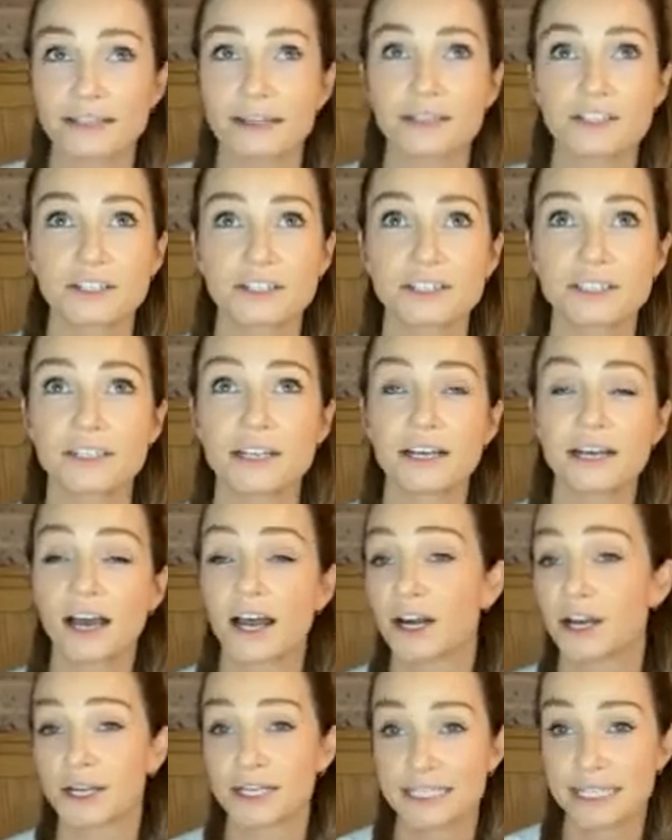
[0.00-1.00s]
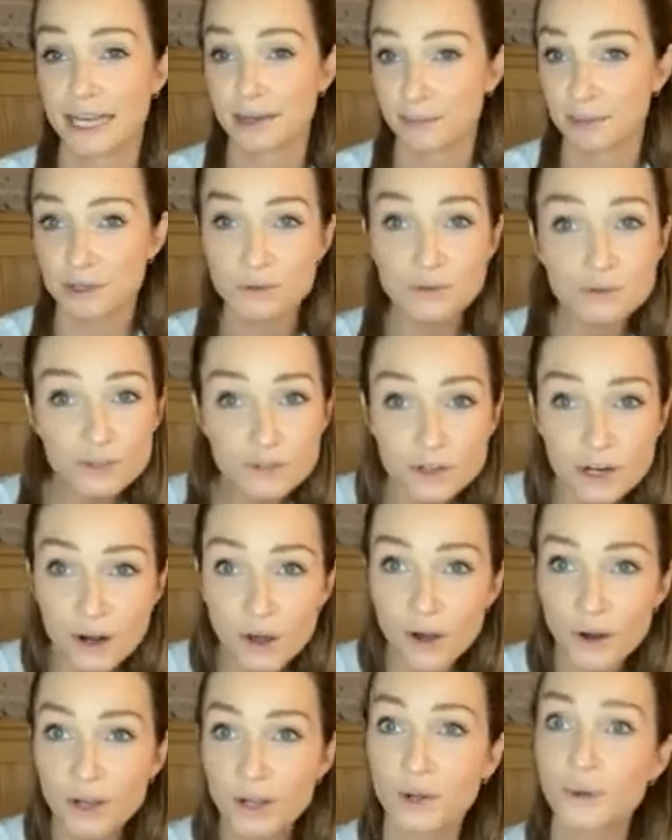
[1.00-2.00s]
And I could take my daughter
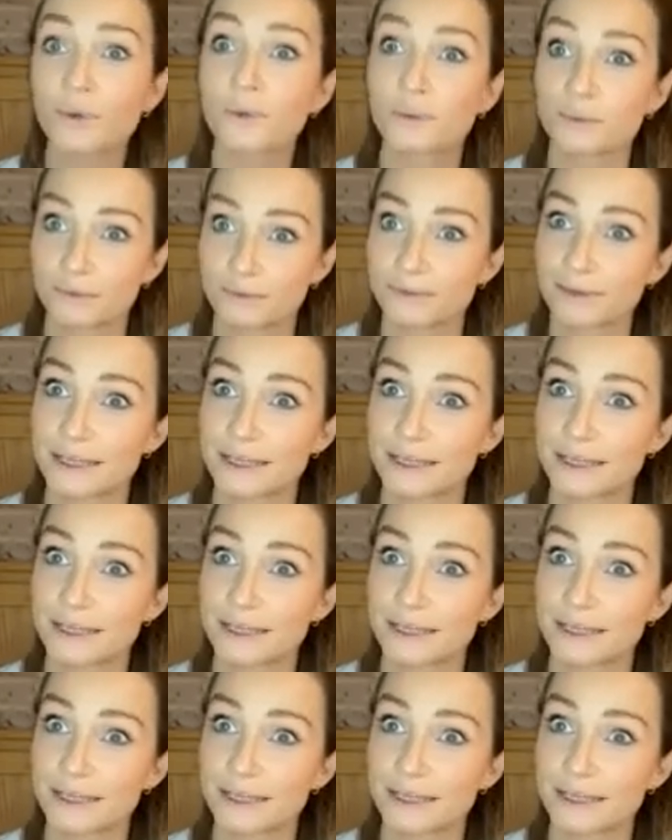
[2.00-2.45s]
along, who,